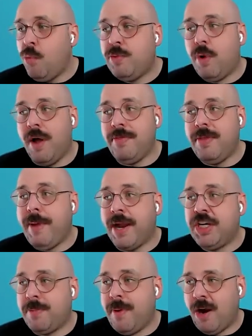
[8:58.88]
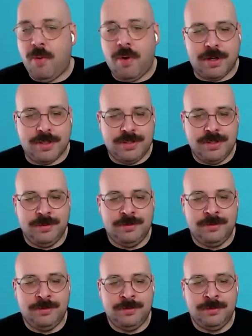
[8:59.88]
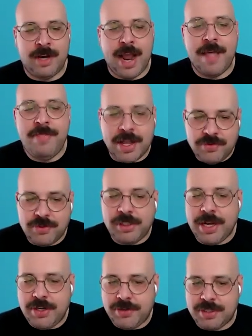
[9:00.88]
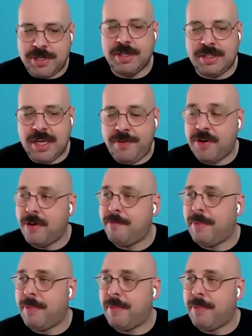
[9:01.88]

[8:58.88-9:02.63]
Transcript: with what the benchmark was. And that's really interesting to see if you're